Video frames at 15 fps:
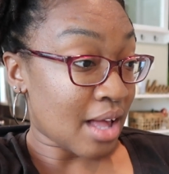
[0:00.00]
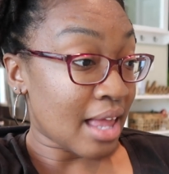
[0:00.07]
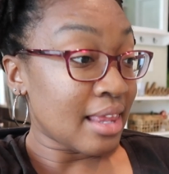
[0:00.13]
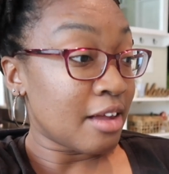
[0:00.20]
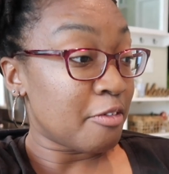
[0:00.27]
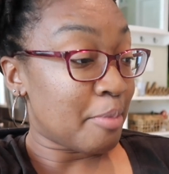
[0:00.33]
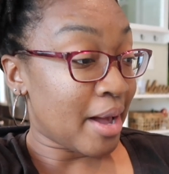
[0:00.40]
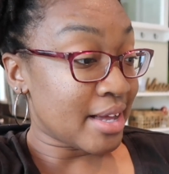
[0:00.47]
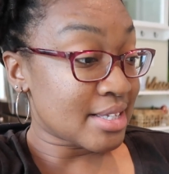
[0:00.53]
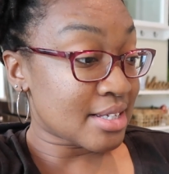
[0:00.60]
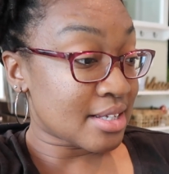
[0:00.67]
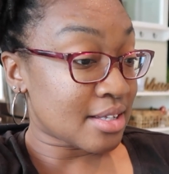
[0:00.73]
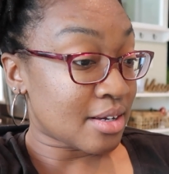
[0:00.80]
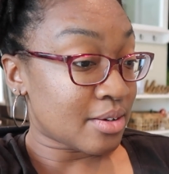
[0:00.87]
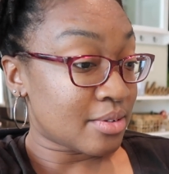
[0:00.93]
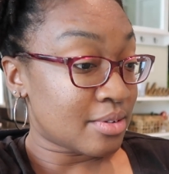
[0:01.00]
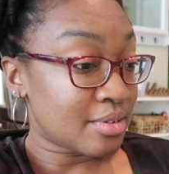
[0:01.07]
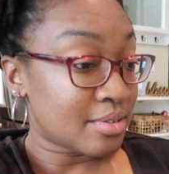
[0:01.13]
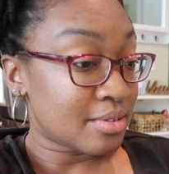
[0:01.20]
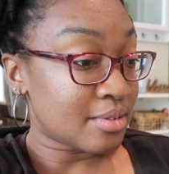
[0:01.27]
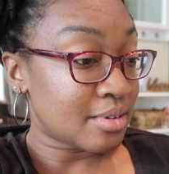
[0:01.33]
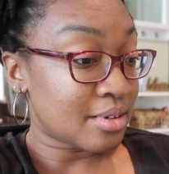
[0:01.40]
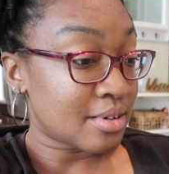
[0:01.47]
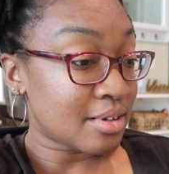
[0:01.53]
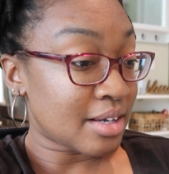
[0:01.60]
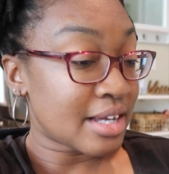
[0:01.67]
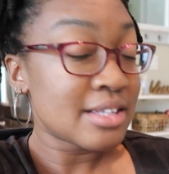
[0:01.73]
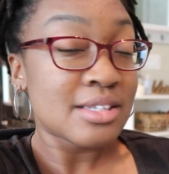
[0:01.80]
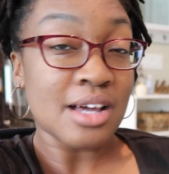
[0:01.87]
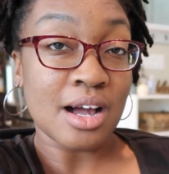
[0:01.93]
I love pasta though.
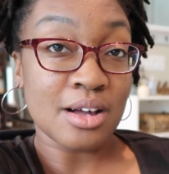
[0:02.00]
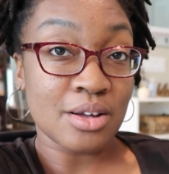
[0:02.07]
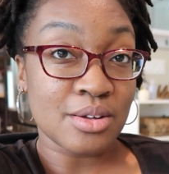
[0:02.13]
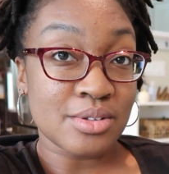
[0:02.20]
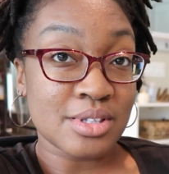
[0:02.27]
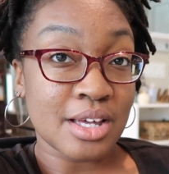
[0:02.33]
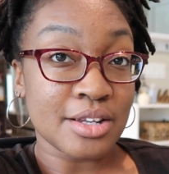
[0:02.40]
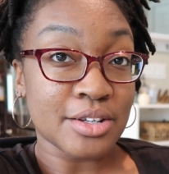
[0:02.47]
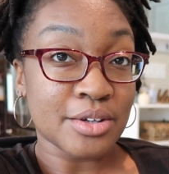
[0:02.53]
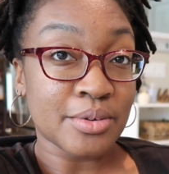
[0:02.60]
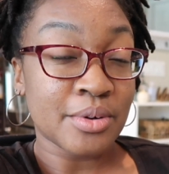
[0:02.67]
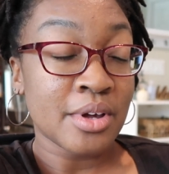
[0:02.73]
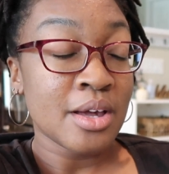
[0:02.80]
And tacos, I do.